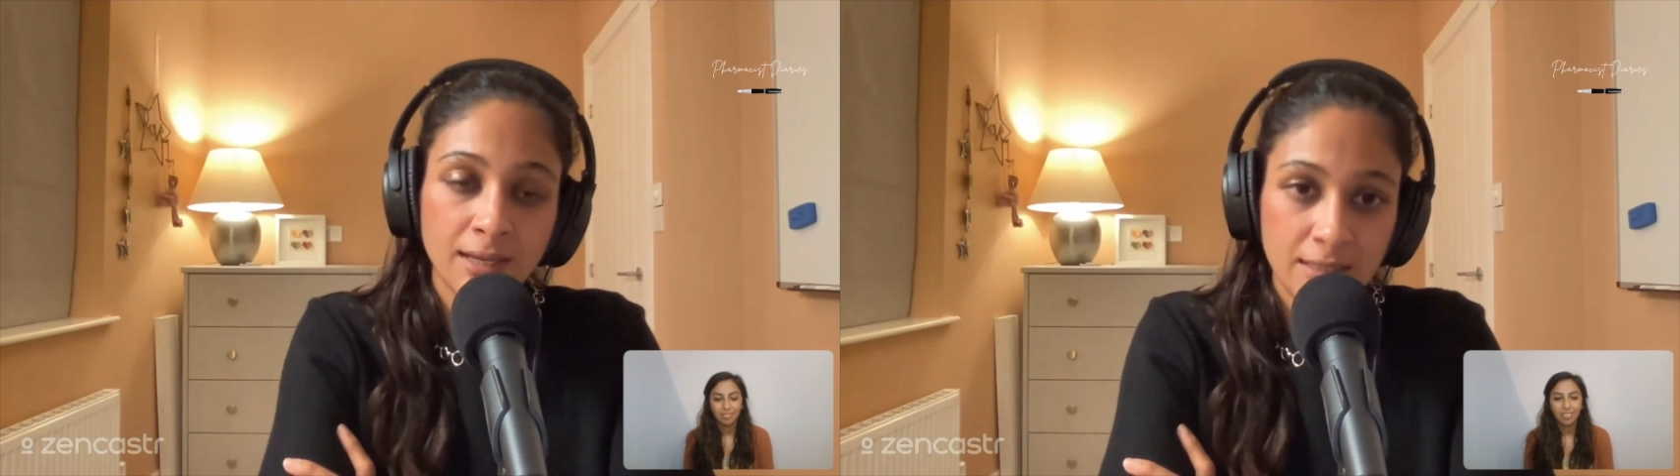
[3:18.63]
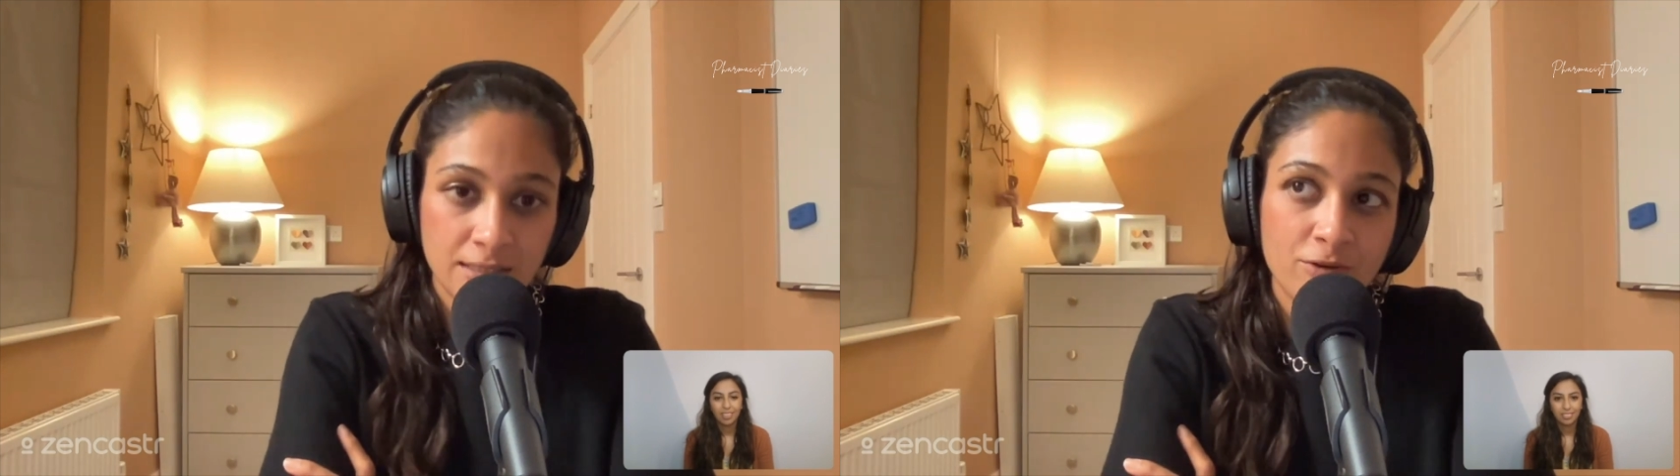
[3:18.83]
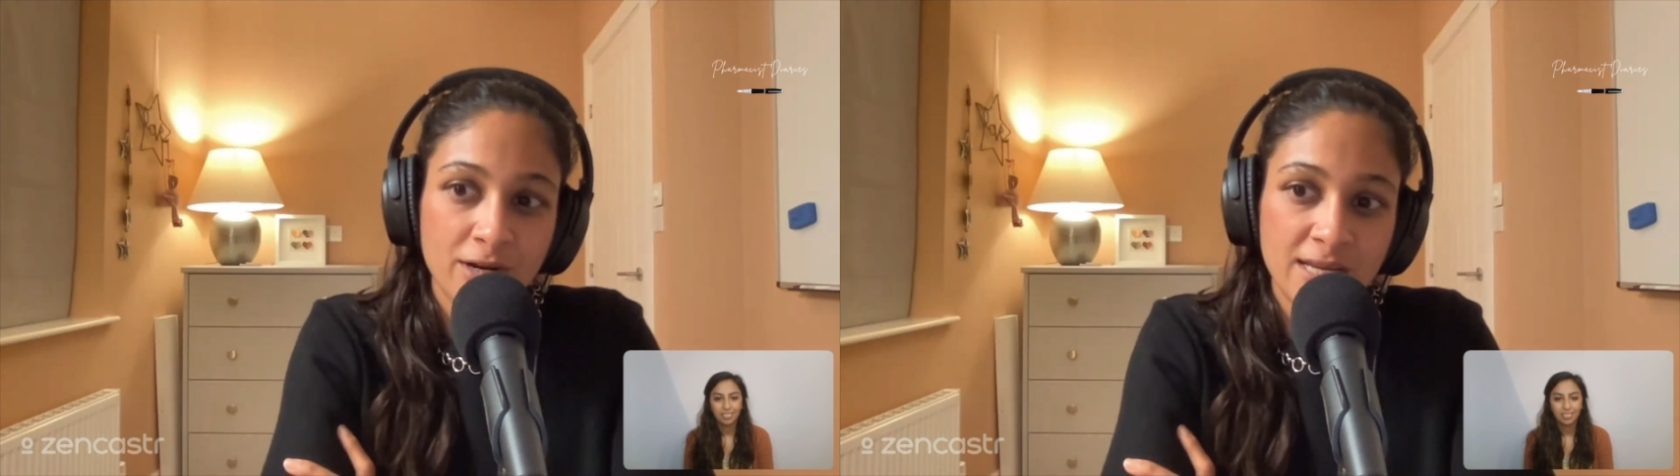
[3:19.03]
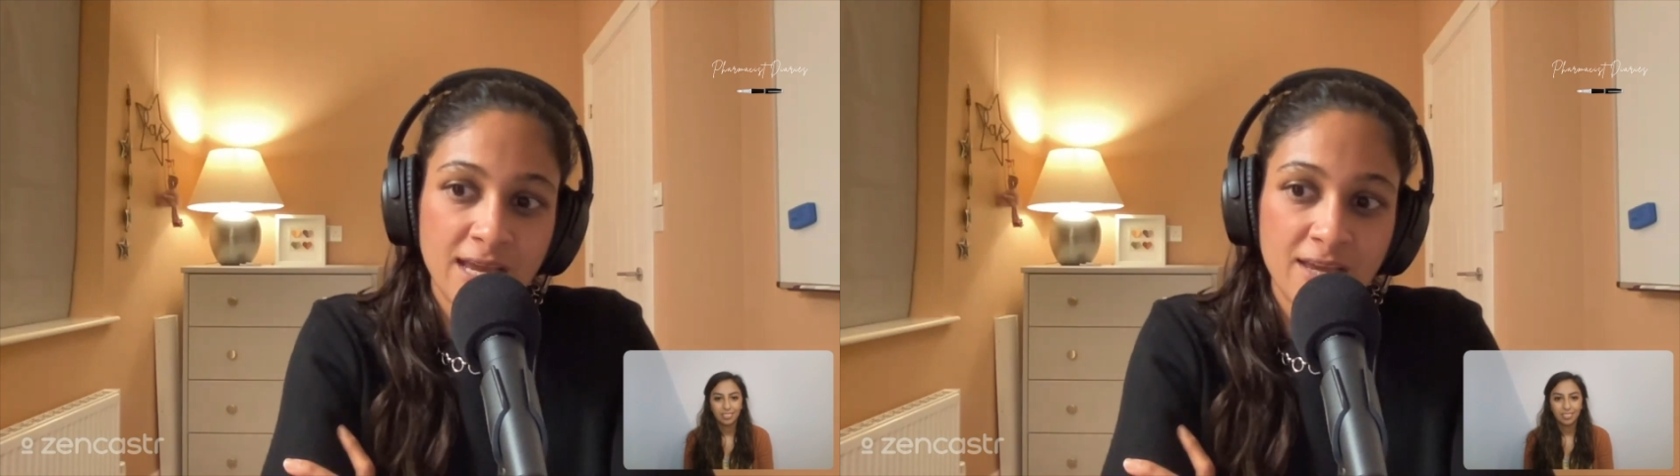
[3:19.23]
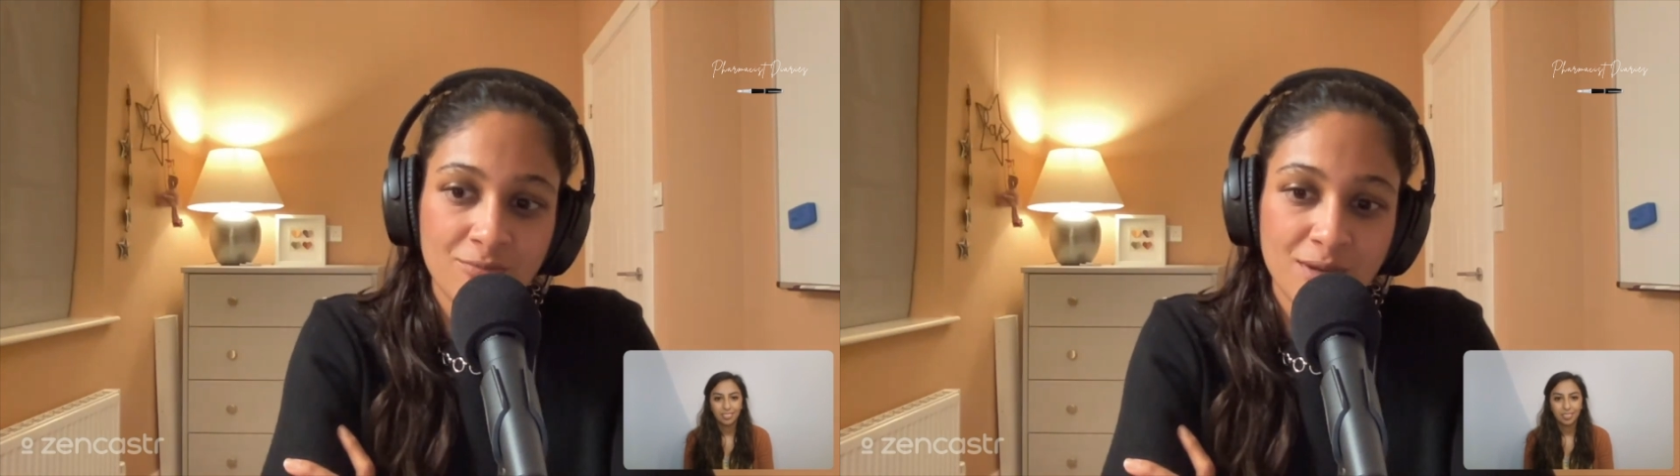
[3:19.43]
That really
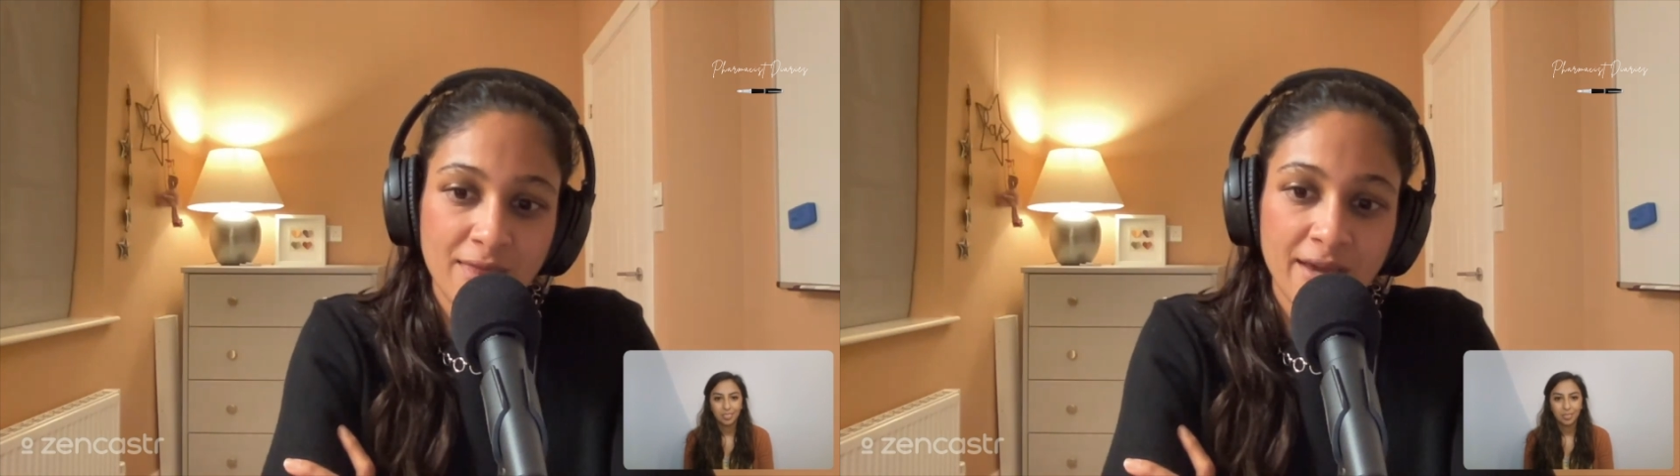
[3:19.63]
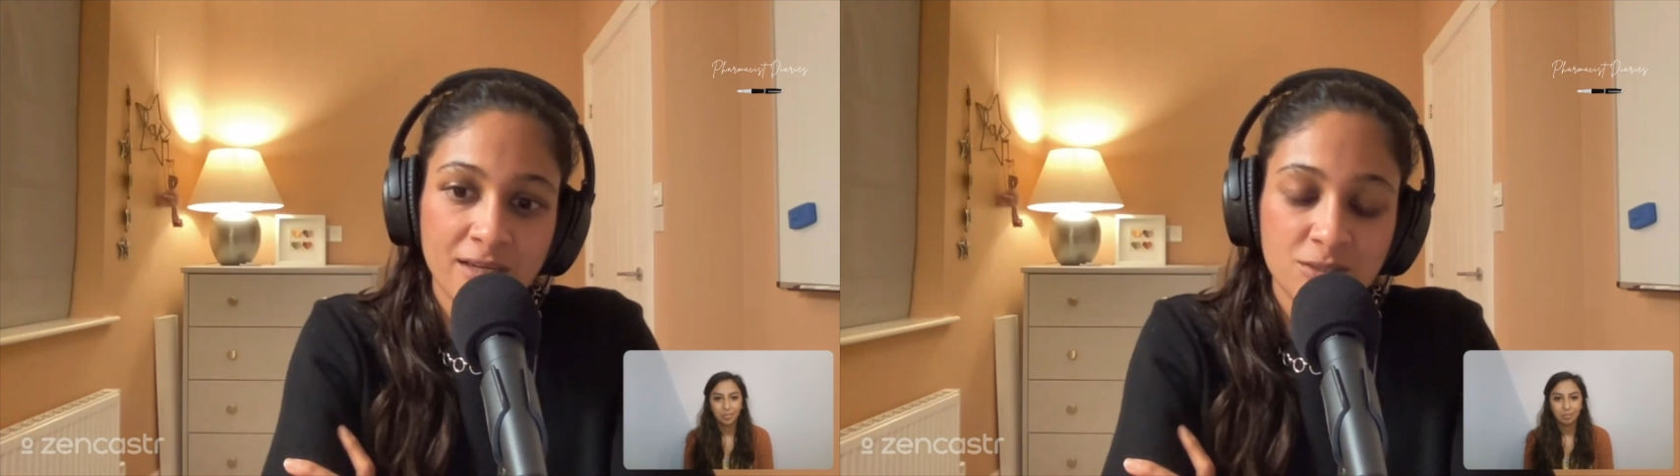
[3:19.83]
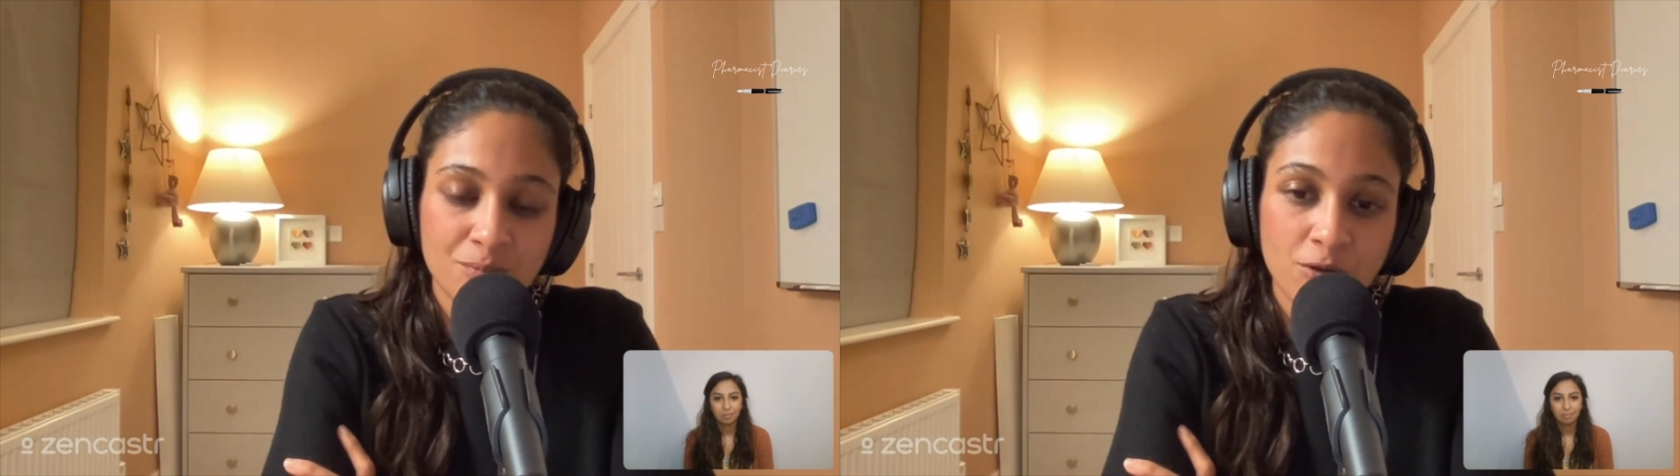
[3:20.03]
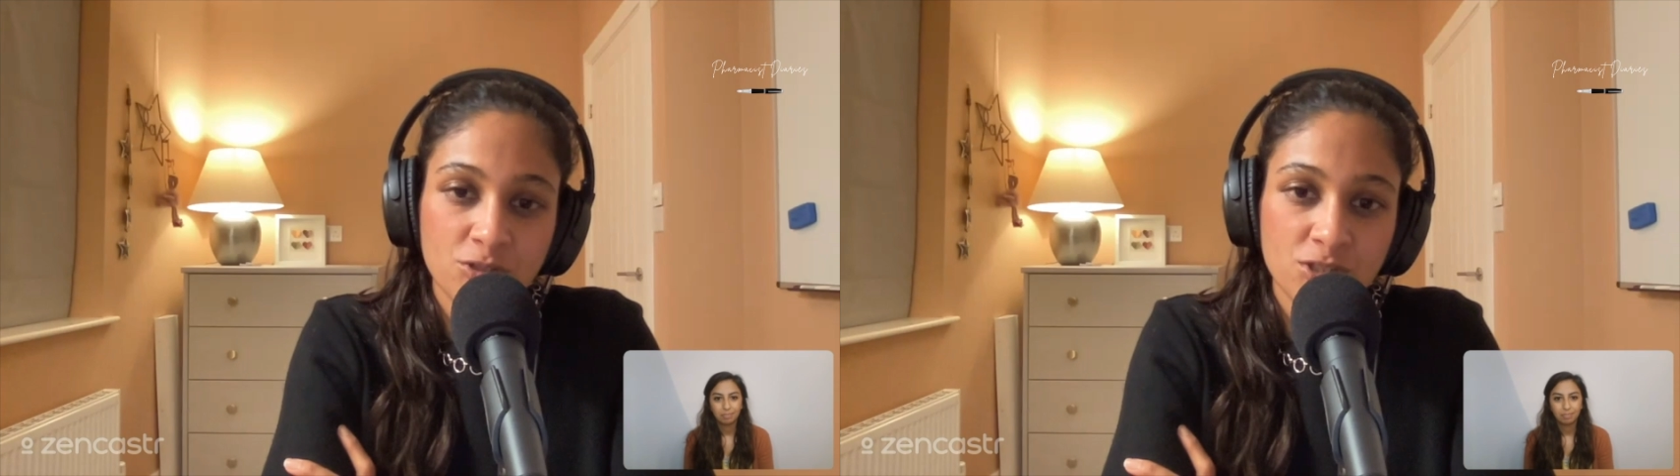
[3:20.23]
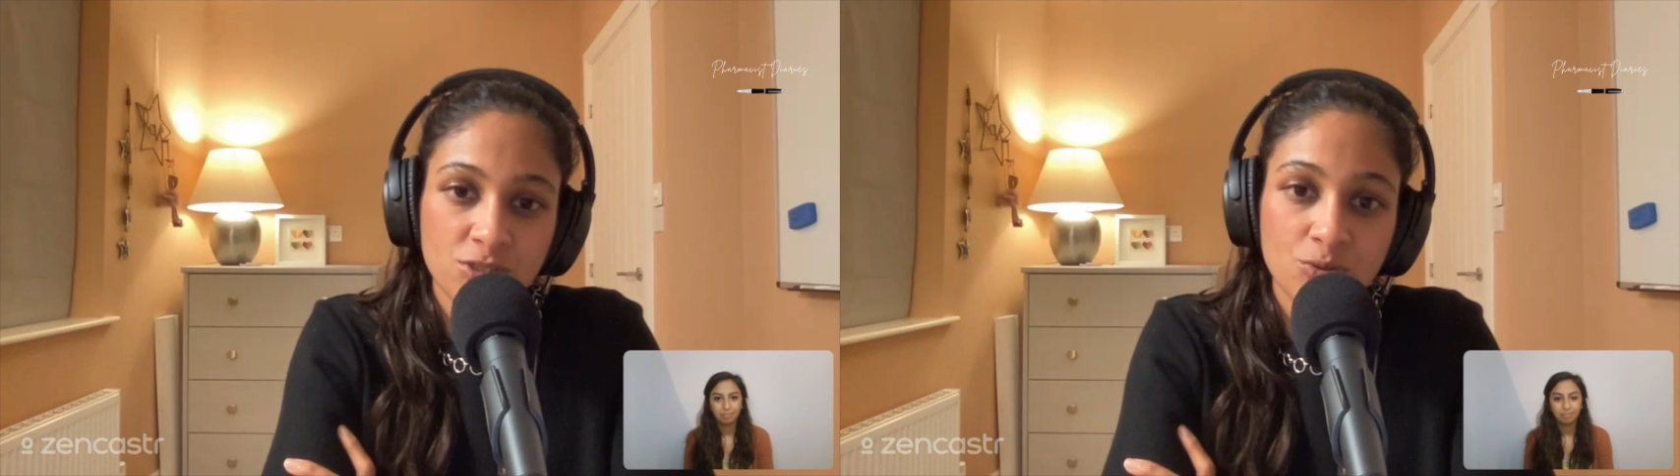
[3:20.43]
gave me that exposure